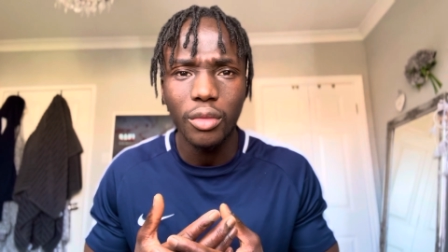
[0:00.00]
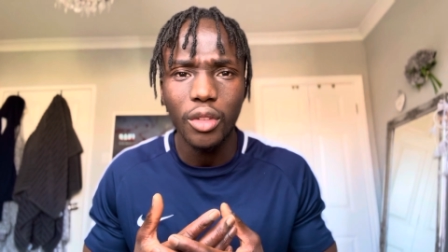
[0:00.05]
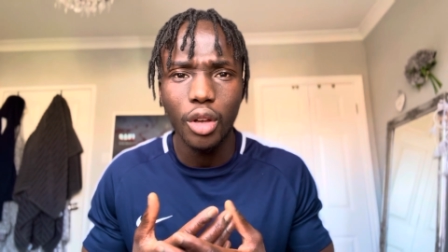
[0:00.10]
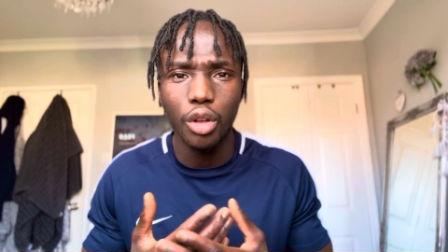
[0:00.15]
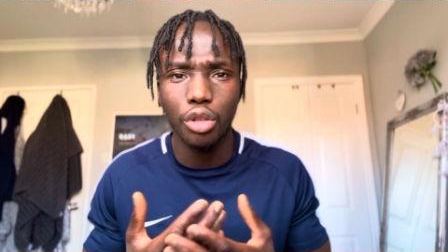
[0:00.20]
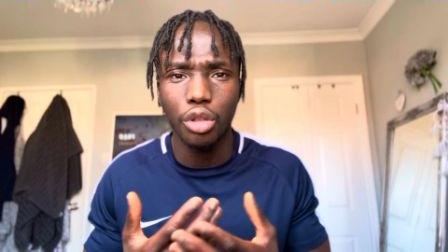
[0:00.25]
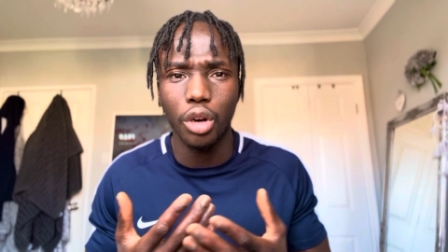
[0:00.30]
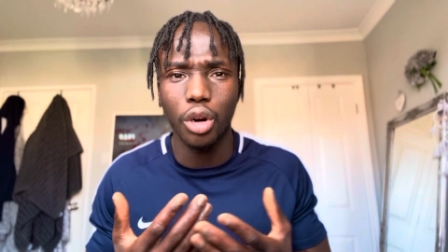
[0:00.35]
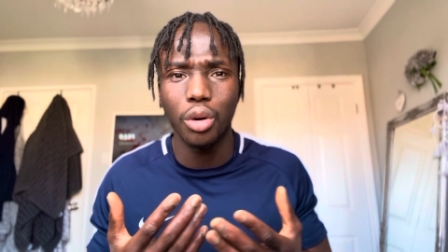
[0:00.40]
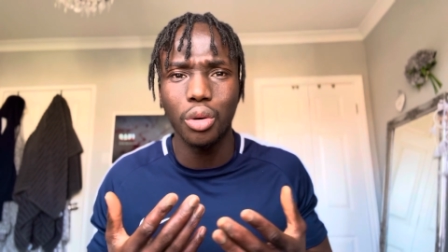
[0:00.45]

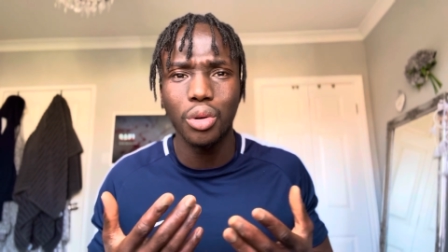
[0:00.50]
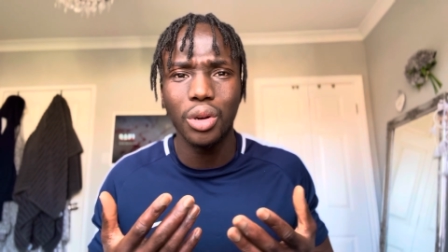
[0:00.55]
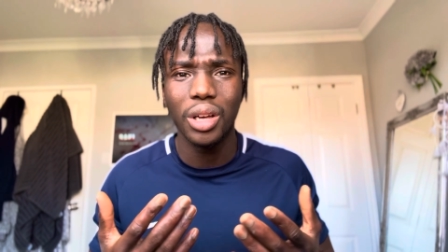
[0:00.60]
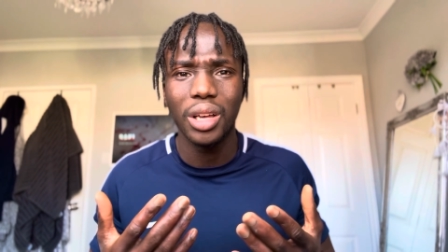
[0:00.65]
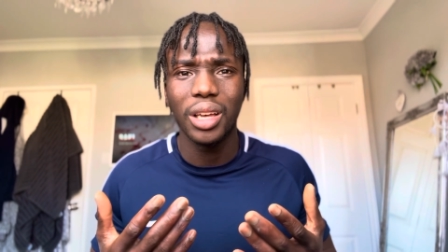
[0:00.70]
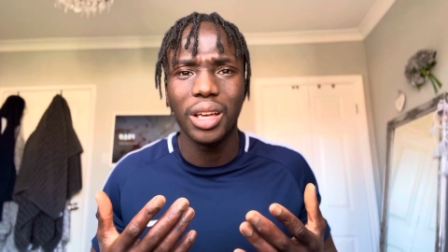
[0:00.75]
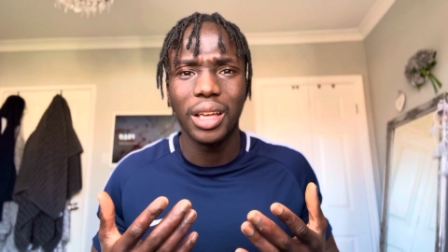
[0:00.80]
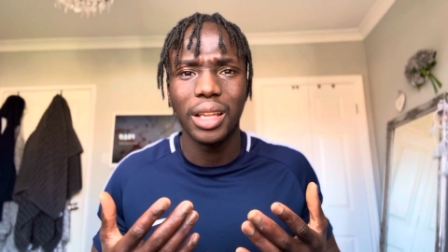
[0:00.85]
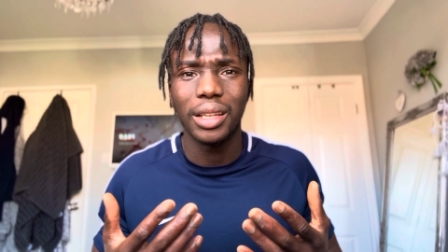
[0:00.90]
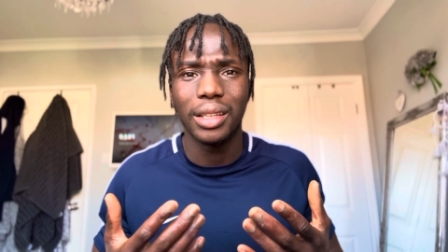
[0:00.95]
So
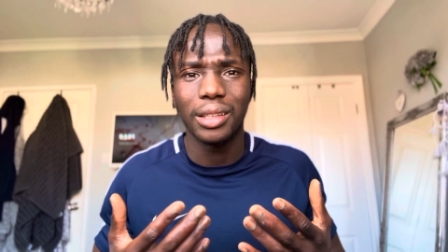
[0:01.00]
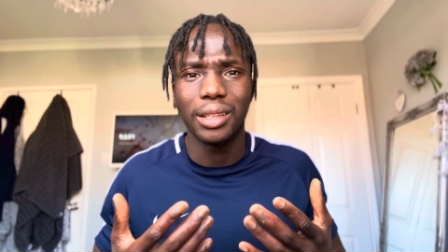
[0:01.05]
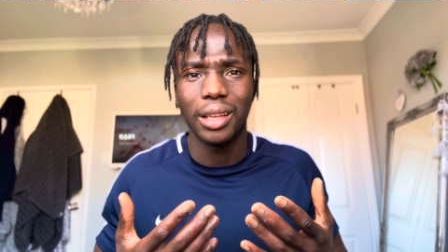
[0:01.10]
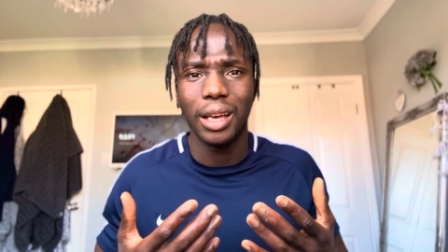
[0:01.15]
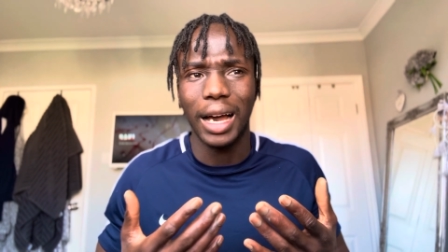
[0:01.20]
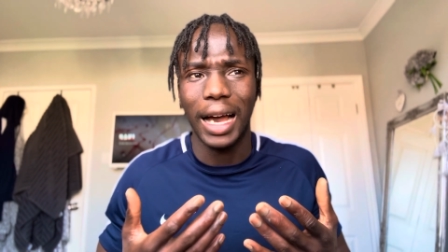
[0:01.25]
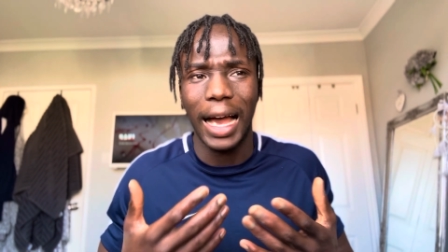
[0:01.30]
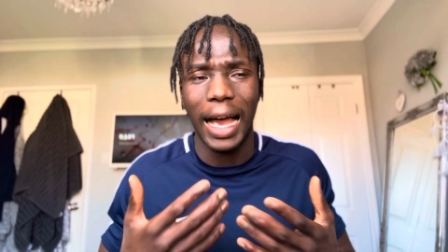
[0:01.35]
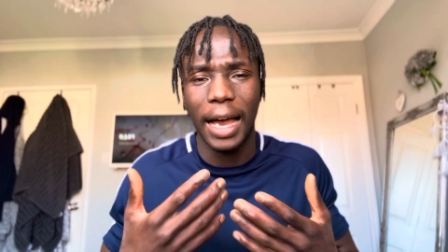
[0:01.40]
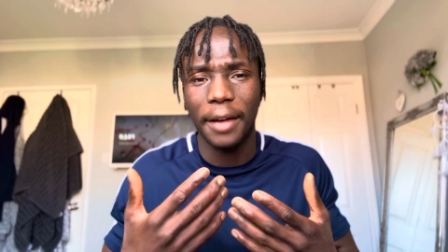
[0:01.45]

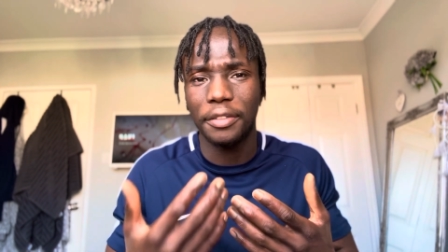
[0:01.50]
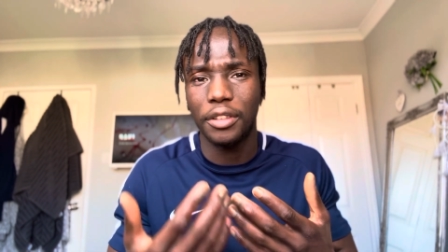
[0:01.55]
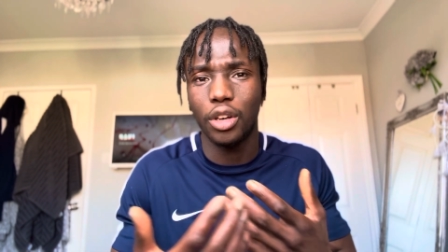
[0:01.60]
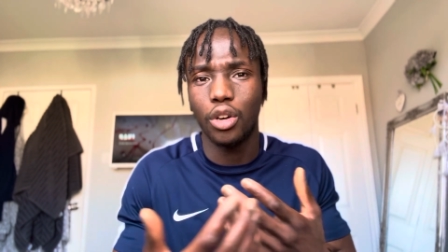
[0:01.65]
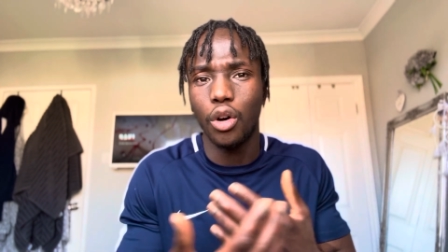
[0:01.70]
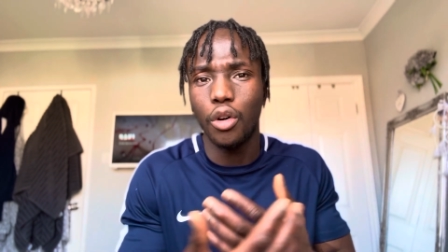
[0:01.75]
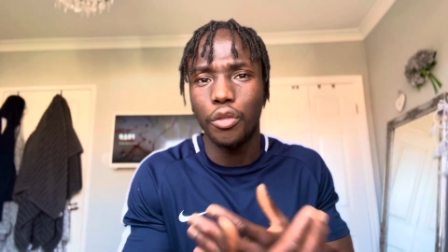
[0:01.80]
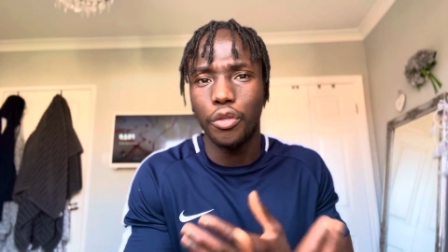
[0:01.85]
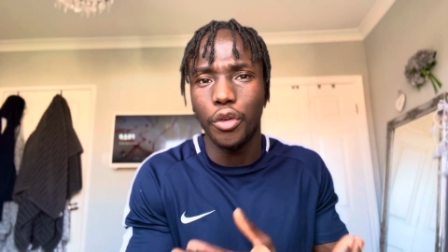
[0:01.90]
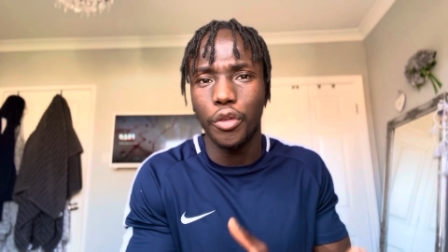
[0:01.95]
I have to
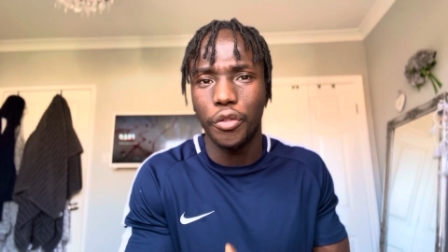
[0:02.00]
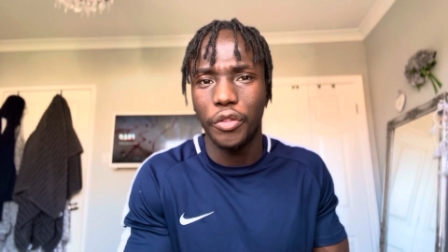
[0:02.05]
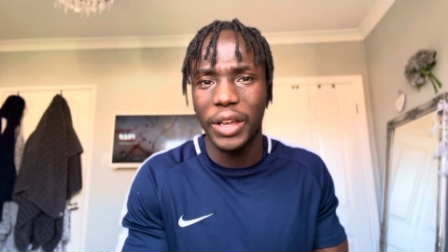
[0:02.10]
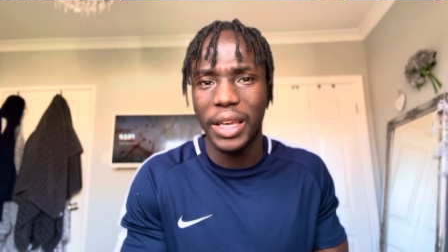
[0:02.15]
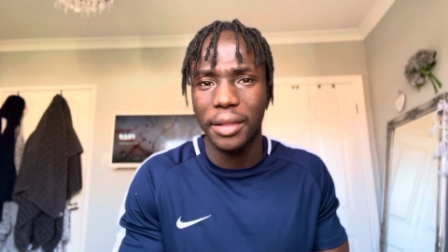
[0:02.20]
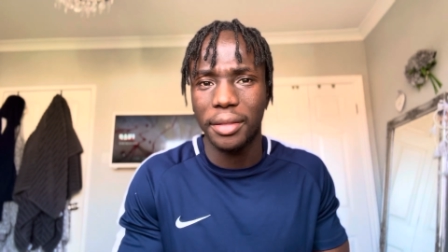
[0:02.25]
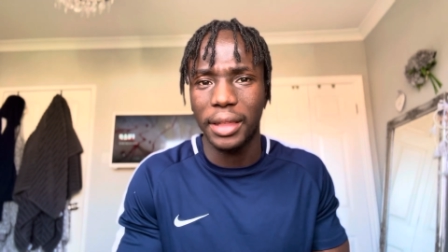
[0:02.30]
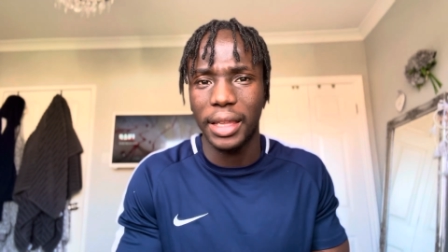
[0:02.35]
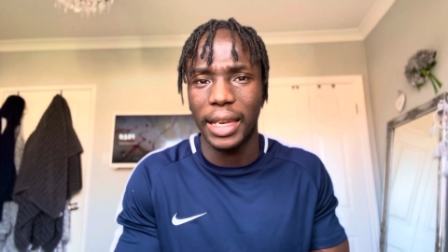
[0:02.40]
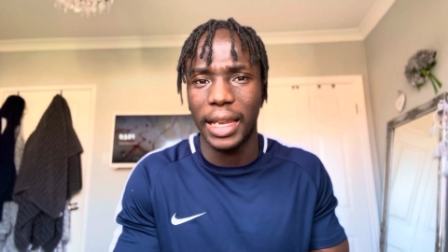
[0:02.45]
go through
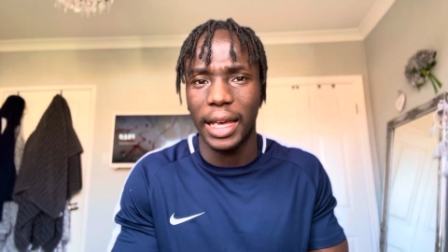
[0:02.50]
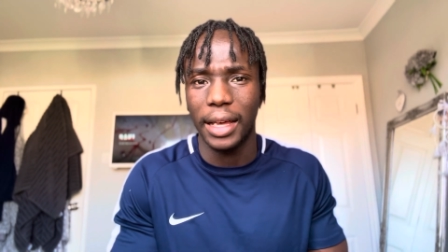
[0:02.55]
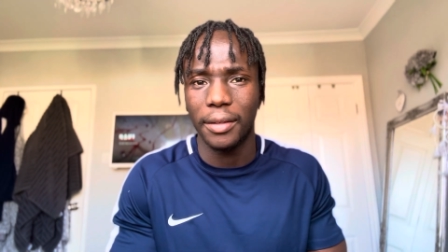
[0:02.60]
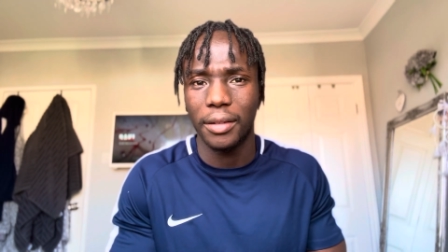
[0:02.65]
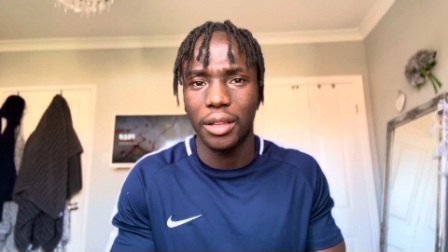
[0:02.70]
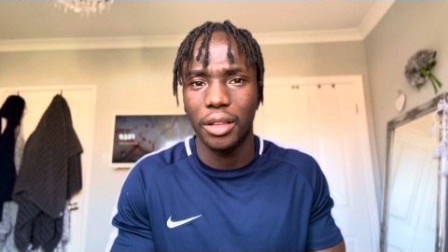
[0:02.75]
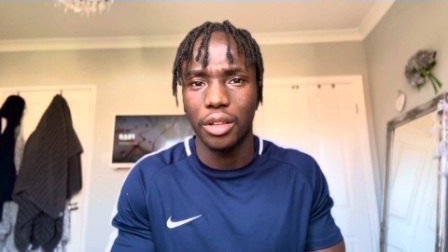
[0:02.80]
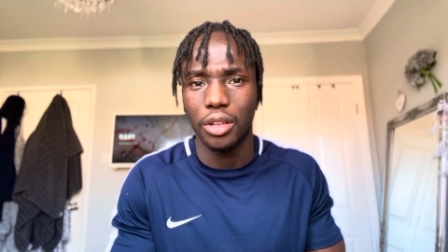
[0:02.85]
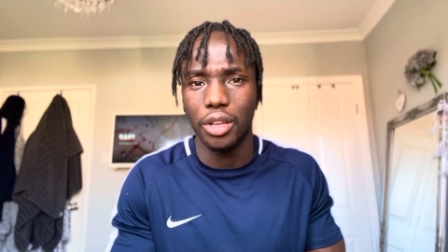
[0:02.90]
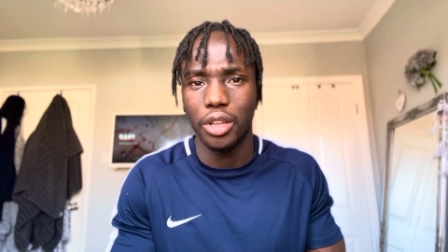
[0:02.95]
things in that,
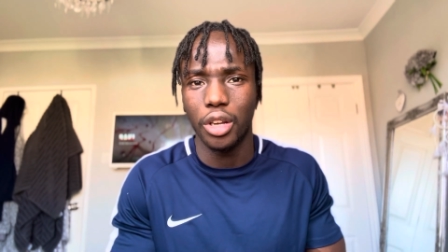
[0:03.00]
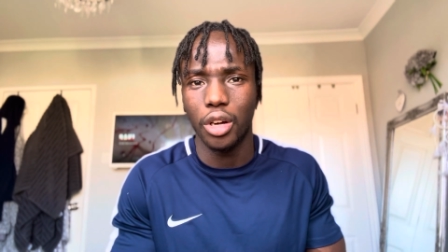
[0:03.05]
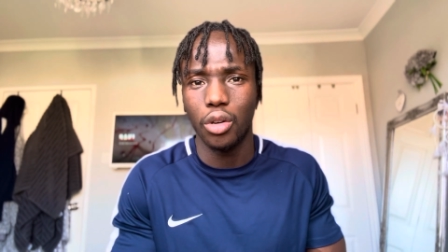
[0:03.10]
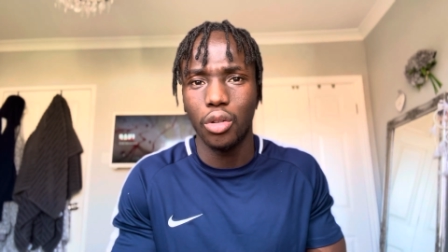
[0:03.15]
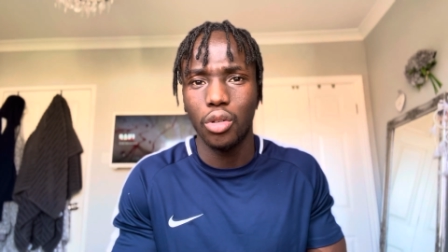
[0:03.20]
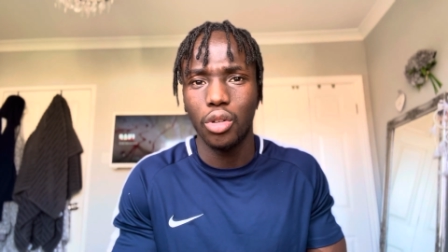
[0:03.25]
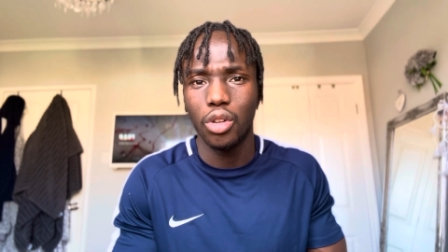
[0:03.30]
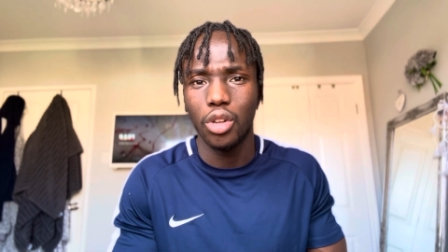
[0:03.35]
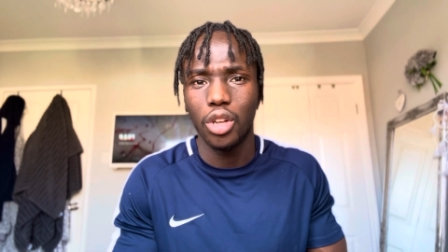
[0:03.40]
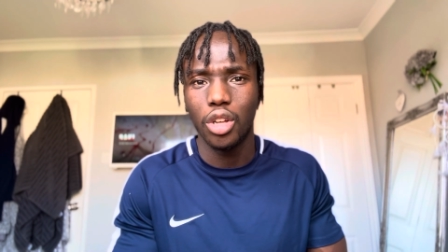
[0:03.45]
you
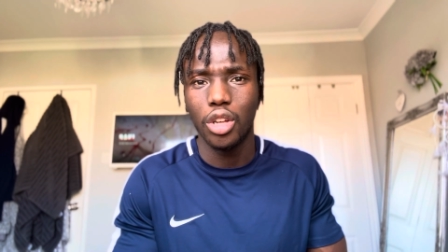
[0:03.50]
know?